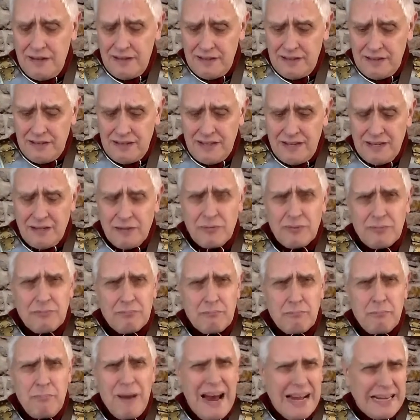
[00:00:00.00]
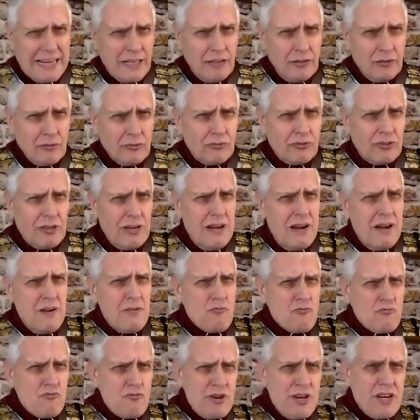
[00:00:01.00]
the battles,
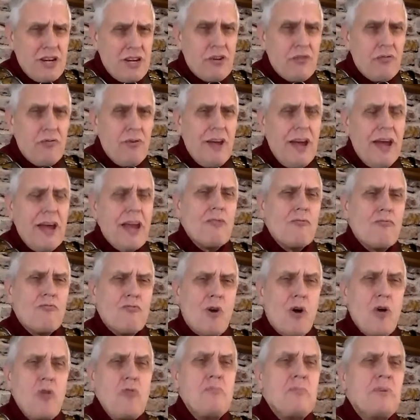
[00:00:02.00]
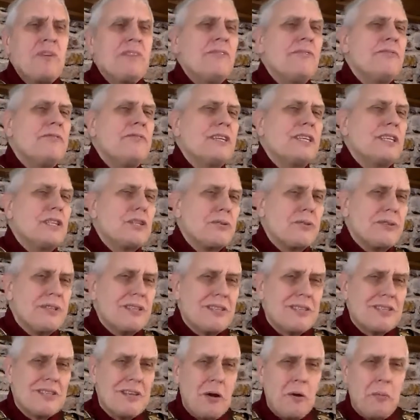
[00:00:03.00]
recreate Roman
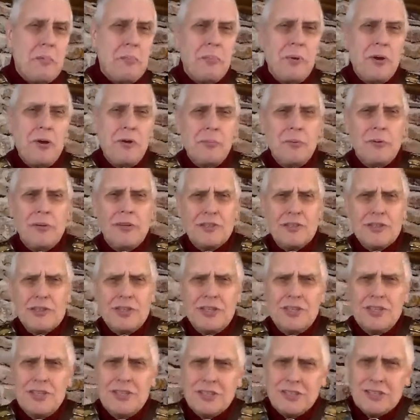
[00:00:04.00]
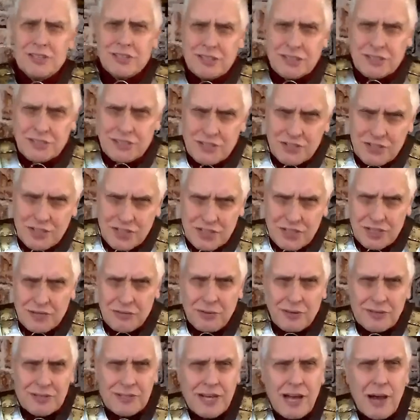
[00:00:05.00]
victories so people, the citizens, can see
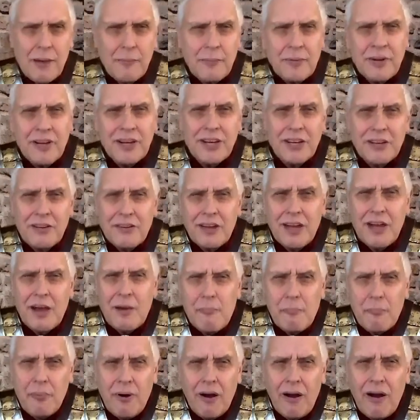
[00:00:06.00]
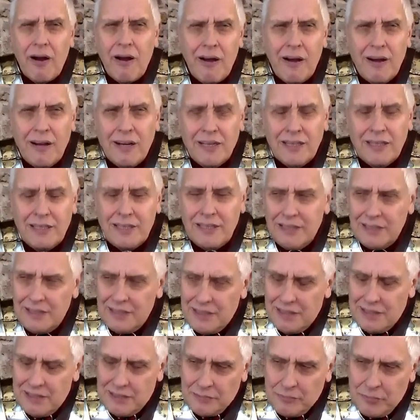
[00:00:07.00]
what's happening in the empire.
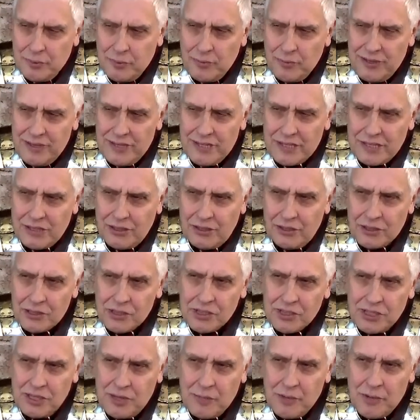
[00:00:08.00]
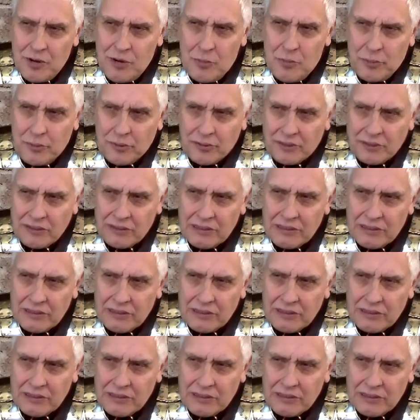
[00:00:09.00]
But when the Colosseum opened,